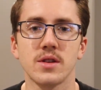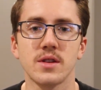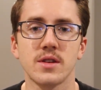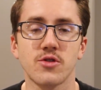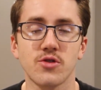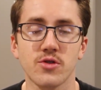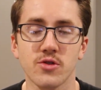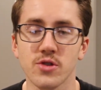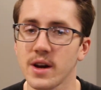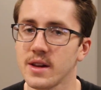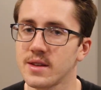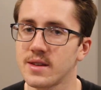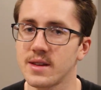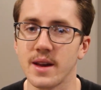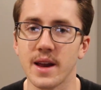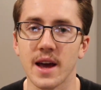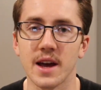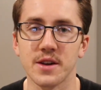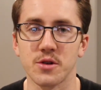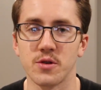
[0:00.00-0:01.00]
Try to
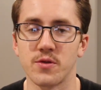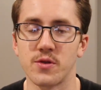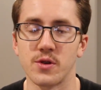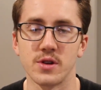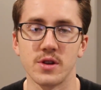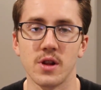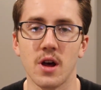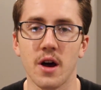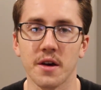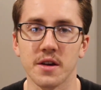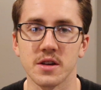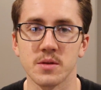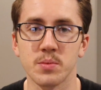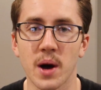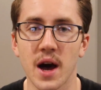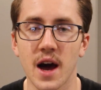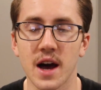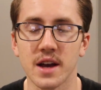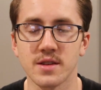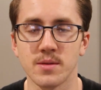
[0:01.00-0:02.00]
stay natural for as long as
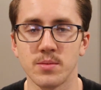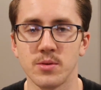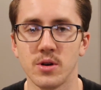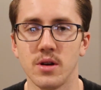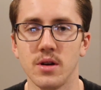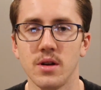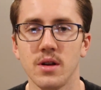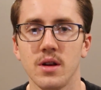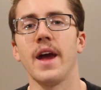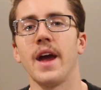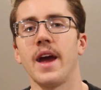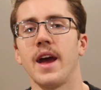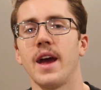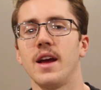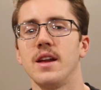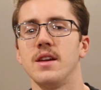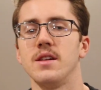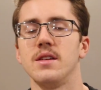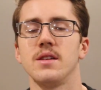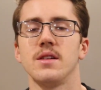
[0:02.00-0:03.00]
possible,
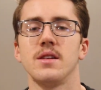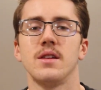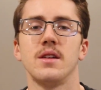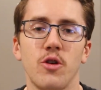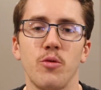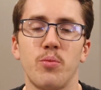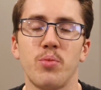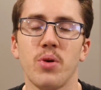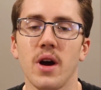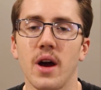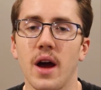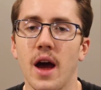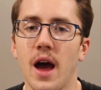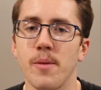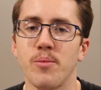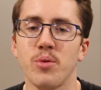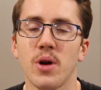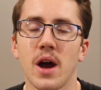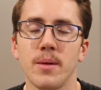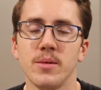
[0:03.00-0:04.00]
and
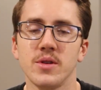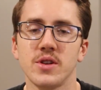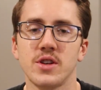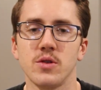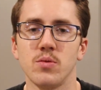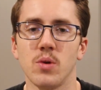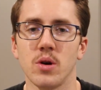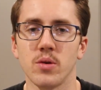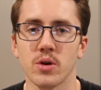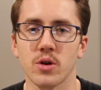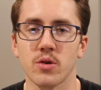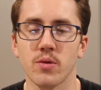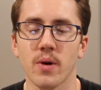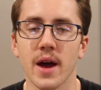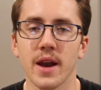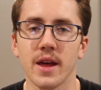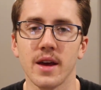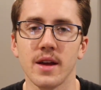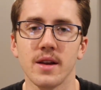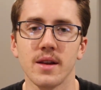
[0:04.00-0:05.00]
I promise you won't
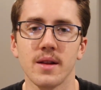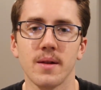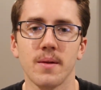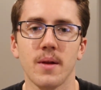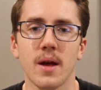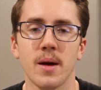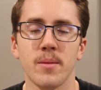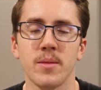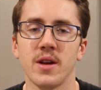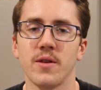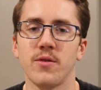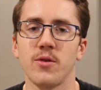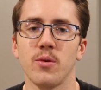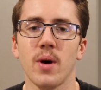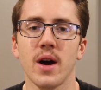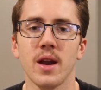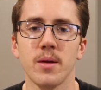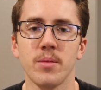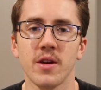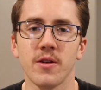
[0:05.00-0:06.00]
regret it. I mean, if you
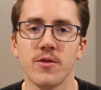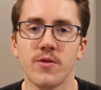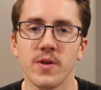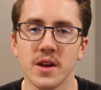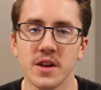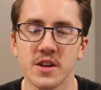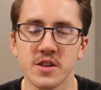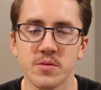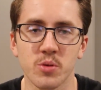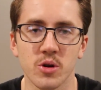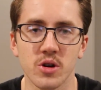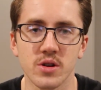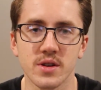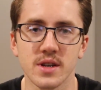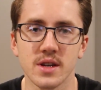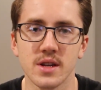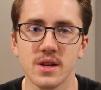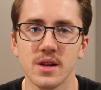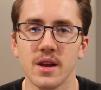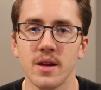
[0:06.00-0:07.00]
want to be a fitness
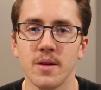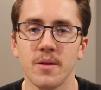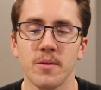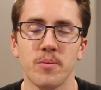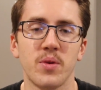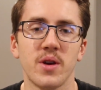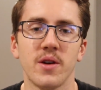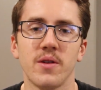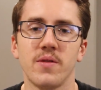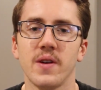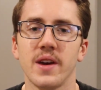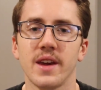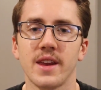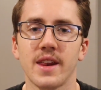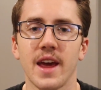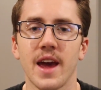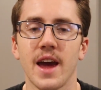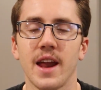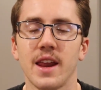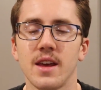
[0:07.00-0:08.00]
person and be a fake
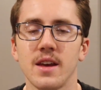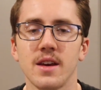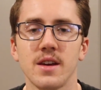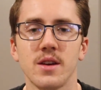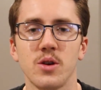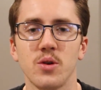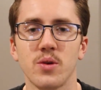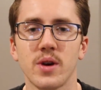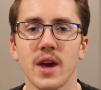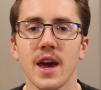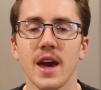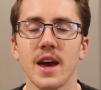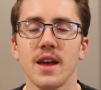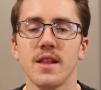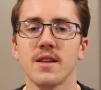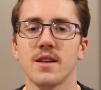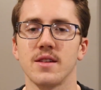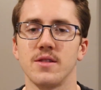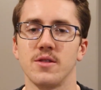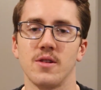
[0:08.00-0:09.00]
natty, you
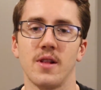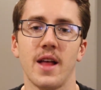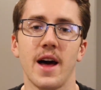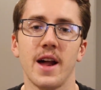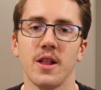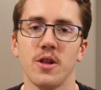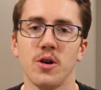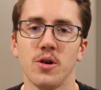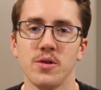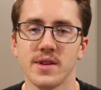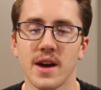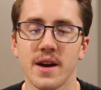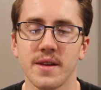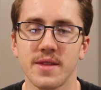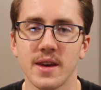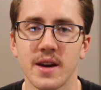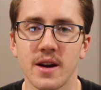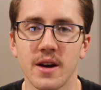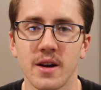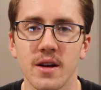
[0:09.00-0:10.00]
can, because there's a lot of those
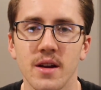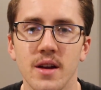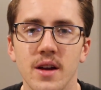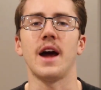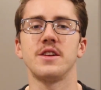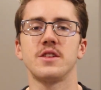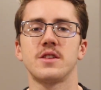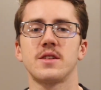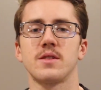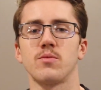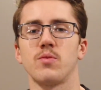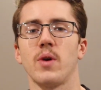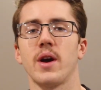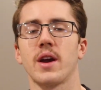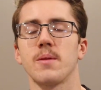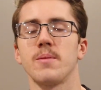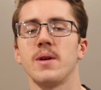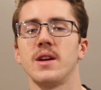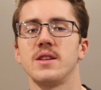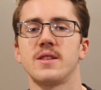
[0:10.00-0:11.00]
out there. I just
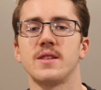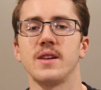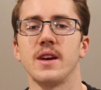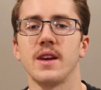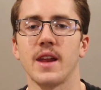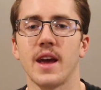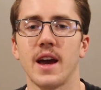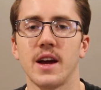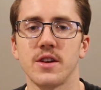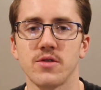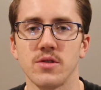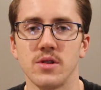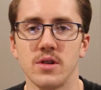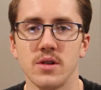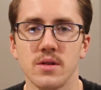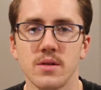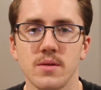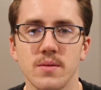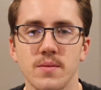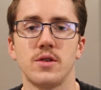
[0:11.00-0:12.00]
recommend staying
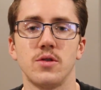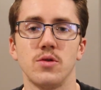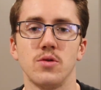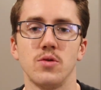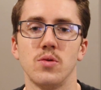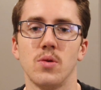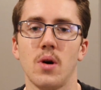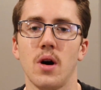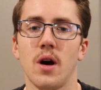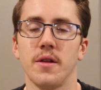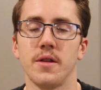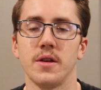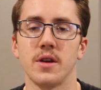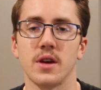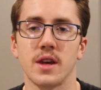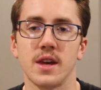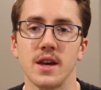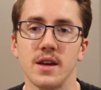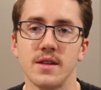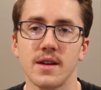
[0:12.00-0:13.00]
natural to all
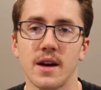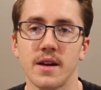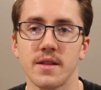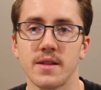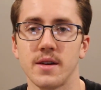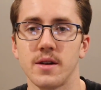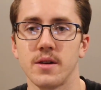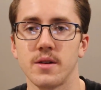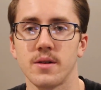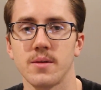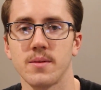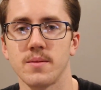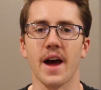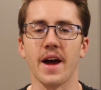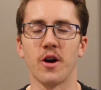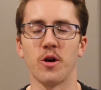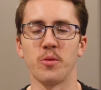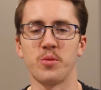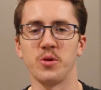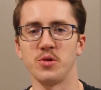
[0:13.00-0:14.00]
the kids out there.
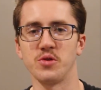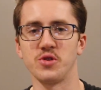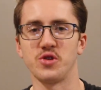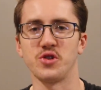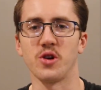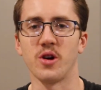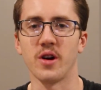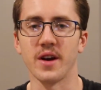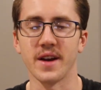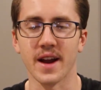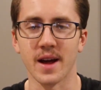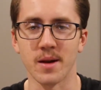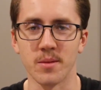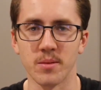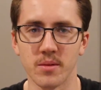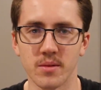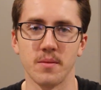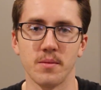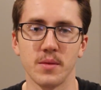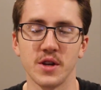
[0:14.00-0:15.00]
I hope you enjoyed
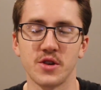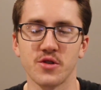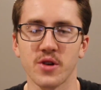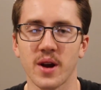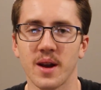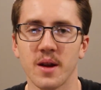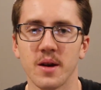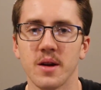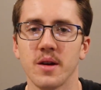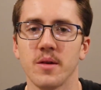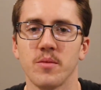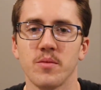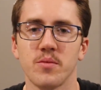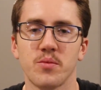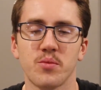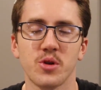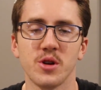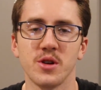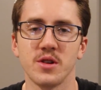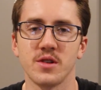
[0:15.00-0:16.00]
on me trying to
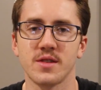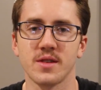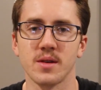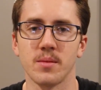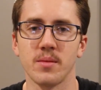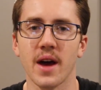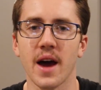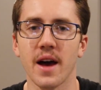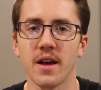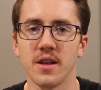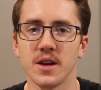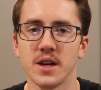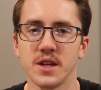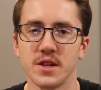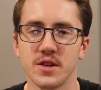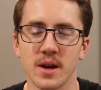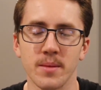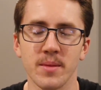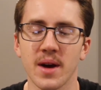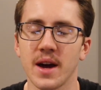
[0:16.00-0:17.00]
preach some
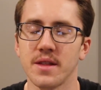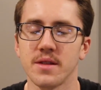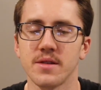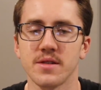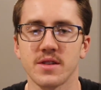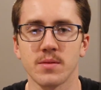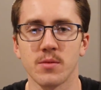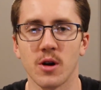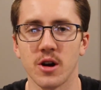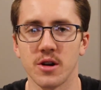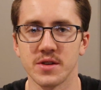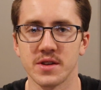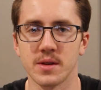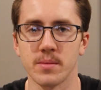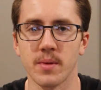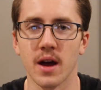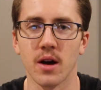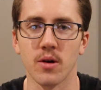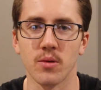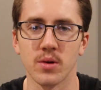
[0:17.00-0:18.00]
knowledge. I'm not the smartest
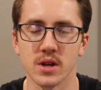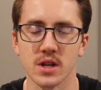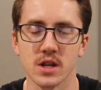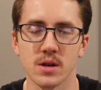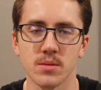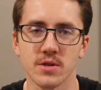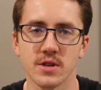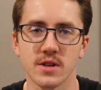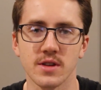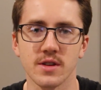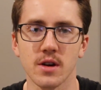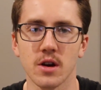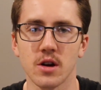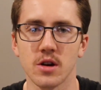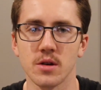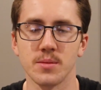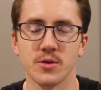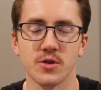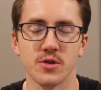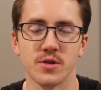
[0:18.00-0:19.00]
about when it comes to
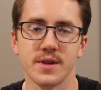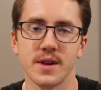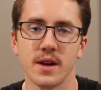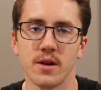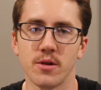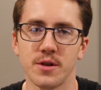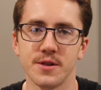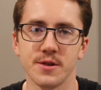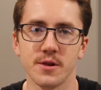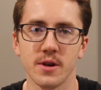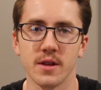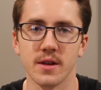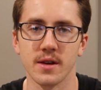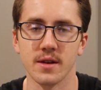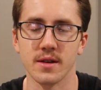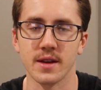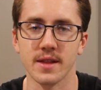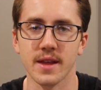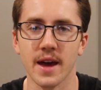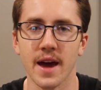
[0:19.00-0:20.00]
SARMs or steroids or
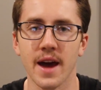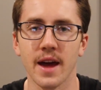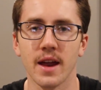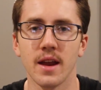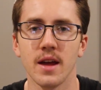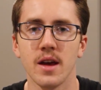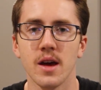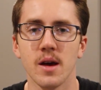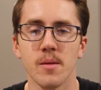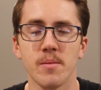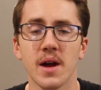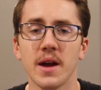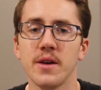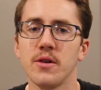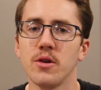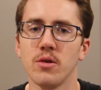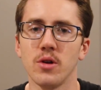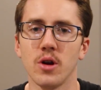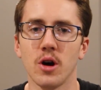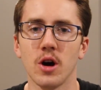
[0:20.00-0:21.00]
anything like that, but I
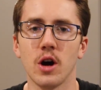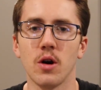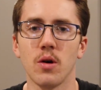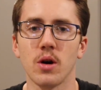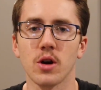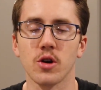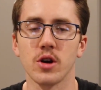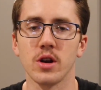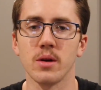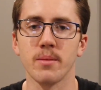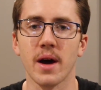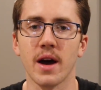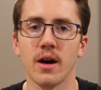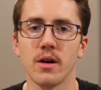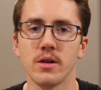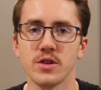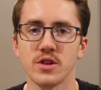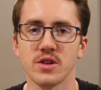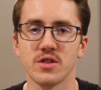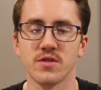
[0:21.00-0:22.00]
do know a good
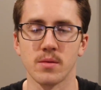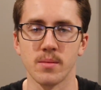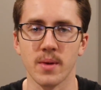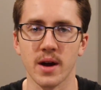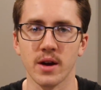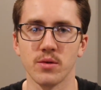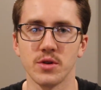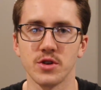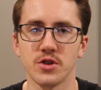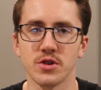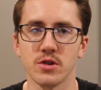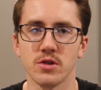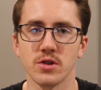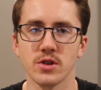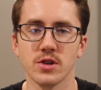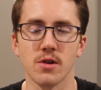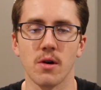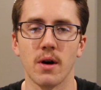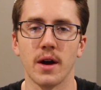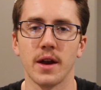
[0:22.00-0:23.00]
amount just from my
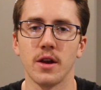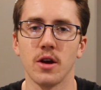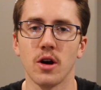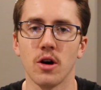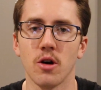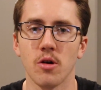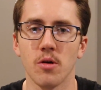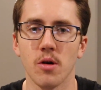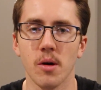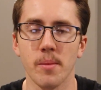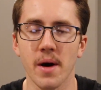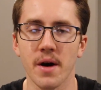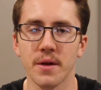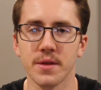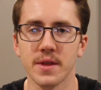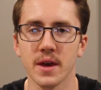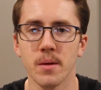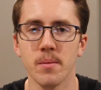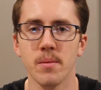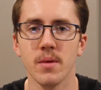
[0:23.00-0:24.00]
research, so I know
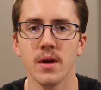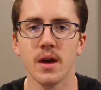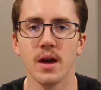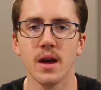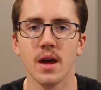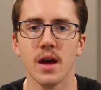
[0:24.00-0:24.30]
about them.